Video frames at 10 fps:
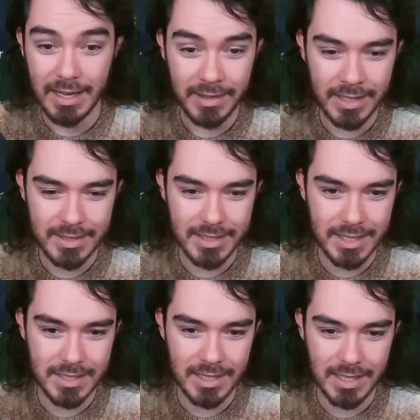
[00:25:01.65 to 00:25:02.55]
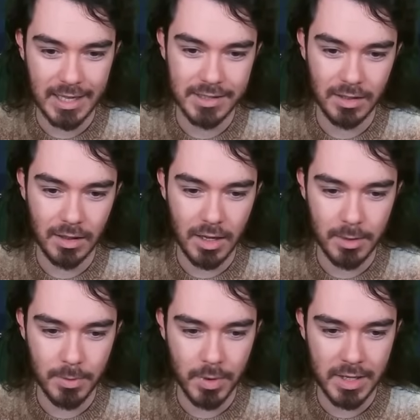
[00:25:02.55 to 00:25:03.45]
And that's 16th. That's a lot
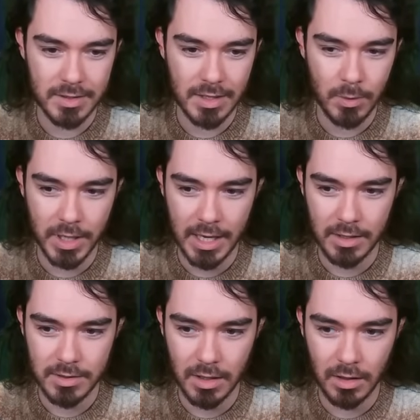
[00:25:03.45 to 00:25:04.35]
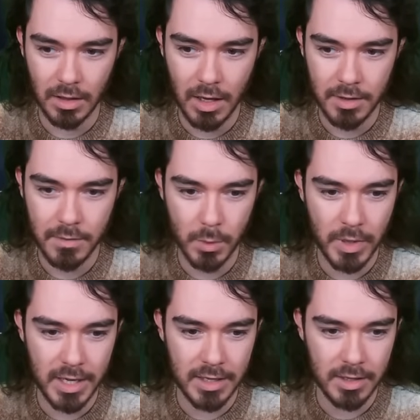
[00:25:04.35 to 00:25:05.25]
of points. That will get us a lot of the
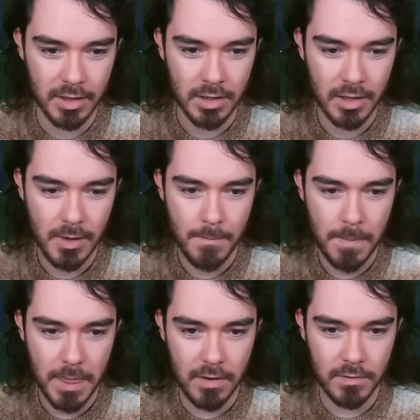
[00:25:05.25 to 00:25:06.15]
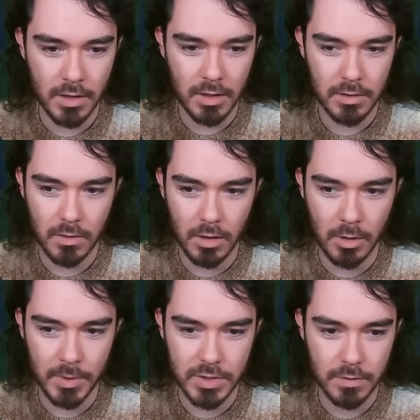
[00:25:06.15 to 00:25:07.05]
way here, if not
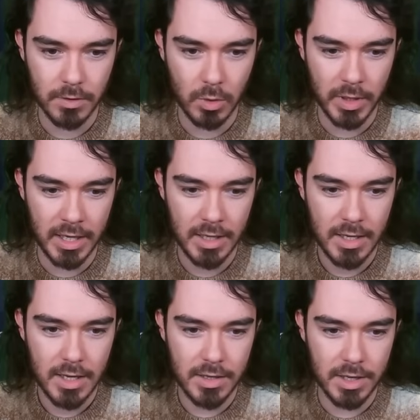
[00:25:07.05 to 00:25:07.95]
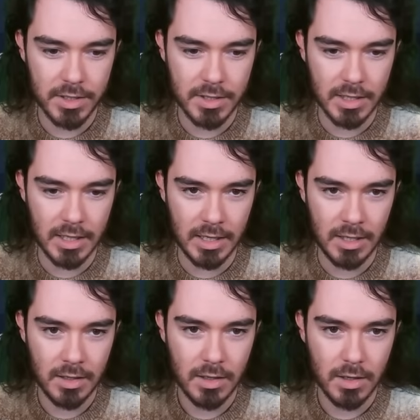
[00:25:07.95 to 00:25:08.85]
almost the full way. There's the
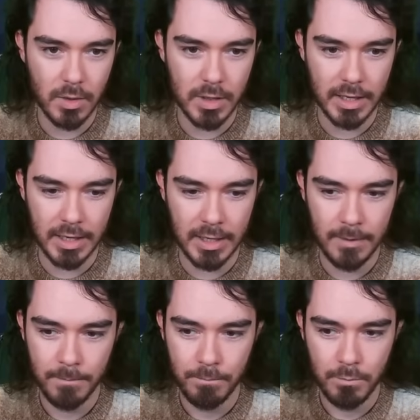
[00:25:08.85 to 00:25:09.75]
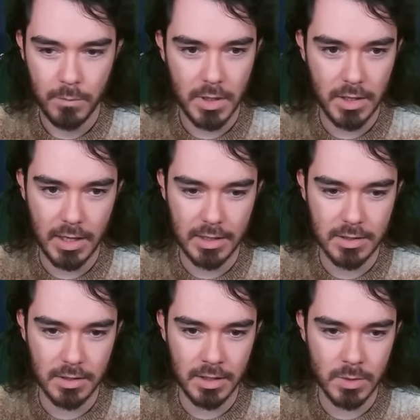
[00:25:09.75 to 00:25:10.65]
key. Okay.
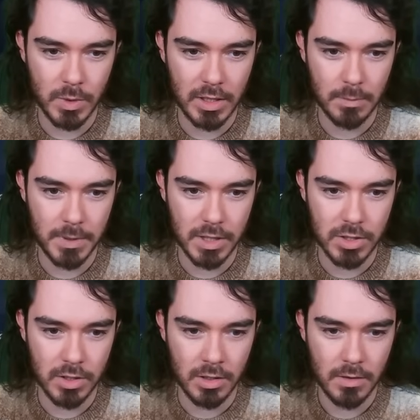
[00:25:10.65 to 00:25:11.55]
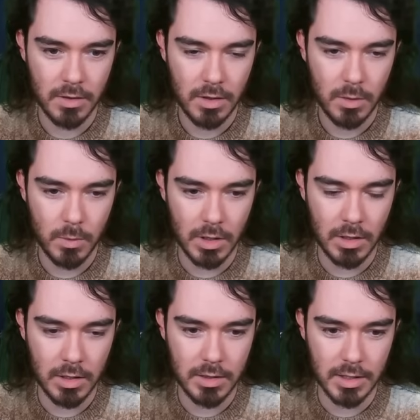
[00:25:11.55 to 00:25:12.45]
Excellent. We get the picture.
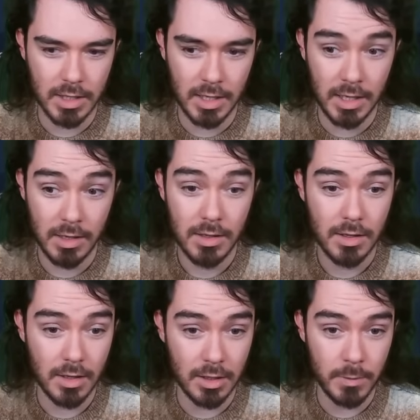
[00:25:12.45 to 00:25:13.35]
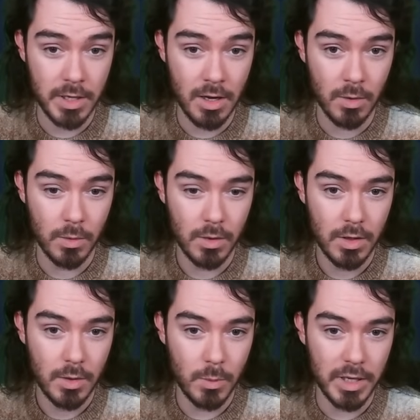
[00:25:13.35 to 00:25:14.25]
Unlock the key. And there we go.
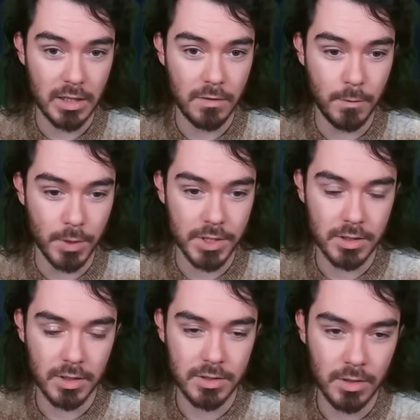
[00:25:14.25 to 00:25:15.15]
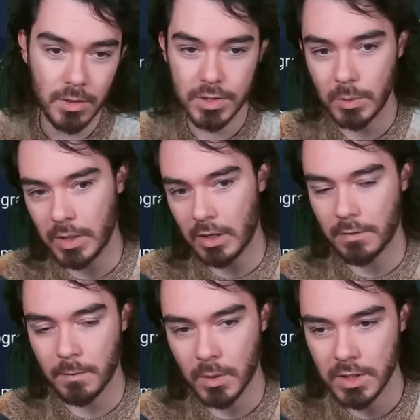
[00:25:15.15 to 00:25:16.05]
We get the four-star soul. So we got a
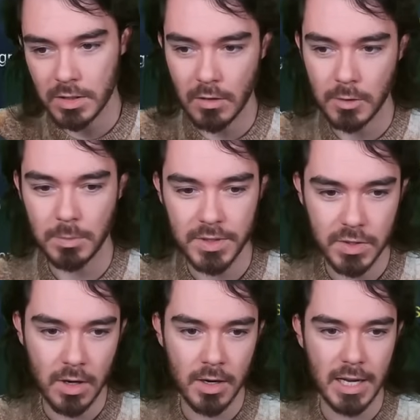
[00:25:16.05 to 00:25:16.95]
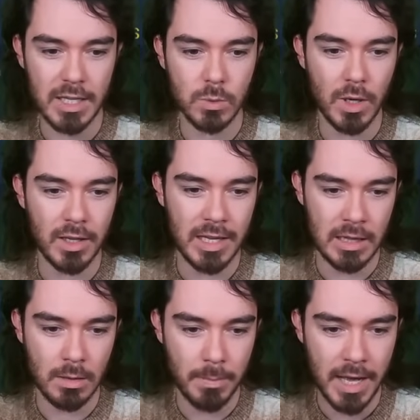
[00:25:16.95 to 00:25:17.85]
four-star for Blizaar as well
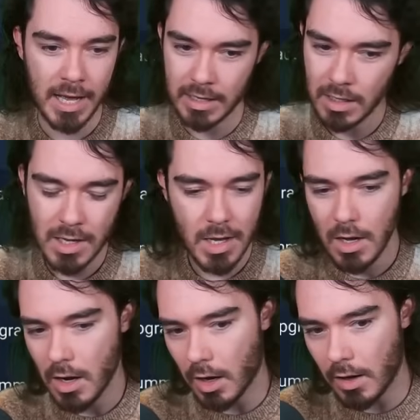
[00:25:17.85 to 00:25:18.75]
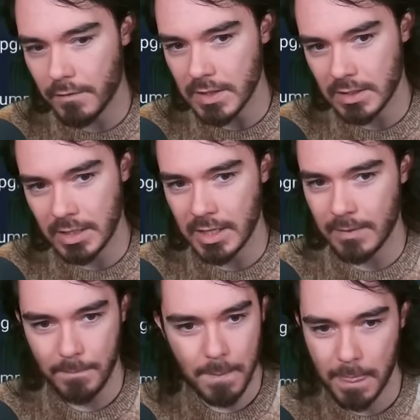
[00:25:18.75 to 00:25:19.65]
in the bag.
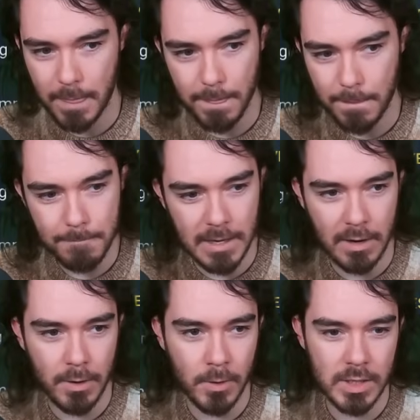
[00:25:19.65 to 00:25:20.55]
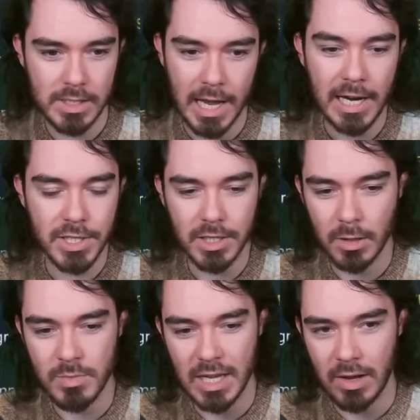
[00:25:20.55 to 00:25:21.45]
Obviously, you know, to actually
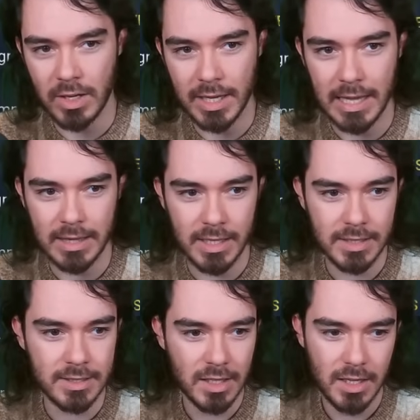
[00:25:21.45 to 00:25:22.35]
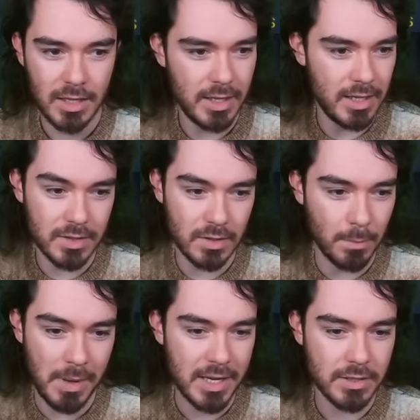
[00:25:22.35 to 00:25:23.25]
come down and get this is a
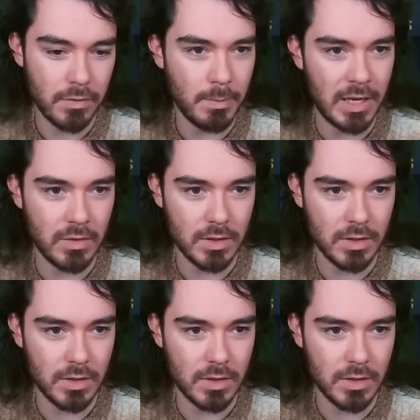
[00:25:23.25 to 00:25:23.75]
massive amount.